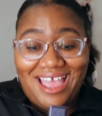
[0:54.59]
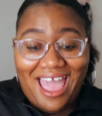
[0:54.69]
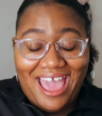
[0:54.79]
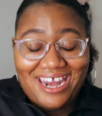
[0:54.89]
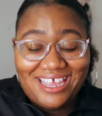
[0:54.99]

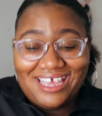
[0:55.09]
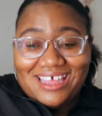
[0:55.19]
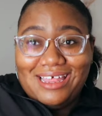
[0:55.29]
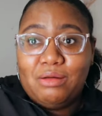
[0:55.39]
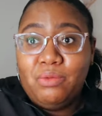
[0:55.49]

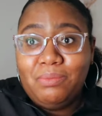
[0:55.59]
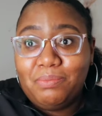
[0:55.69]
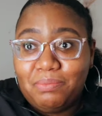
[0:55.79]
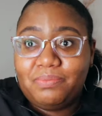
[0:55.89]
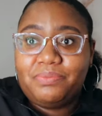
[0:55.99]
Addict. Ooh.
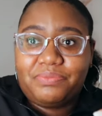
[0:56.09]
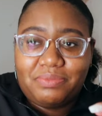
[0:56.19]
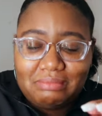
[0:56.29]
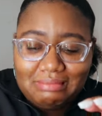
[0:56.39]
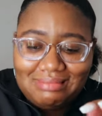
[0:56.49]

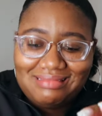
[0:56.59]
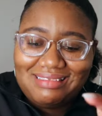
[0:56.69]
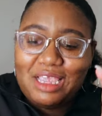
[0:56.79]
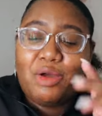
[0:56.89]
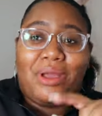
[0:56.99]

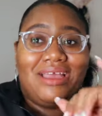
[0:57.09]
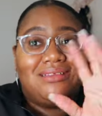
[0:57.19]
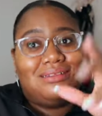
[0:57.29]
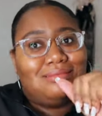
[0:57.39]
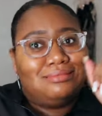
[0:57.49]
Okay,
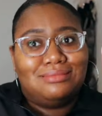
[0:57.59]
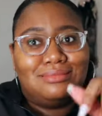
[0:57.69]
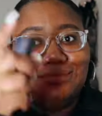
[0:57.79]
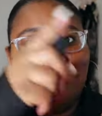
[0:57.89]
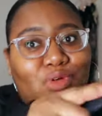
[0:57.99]

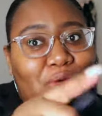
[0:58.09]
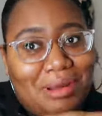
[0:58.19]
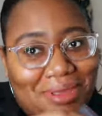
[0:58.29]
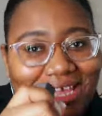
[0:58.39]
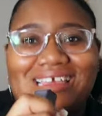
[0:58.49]
wrote
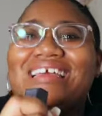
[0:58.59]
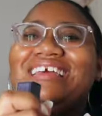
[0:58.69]
a bit.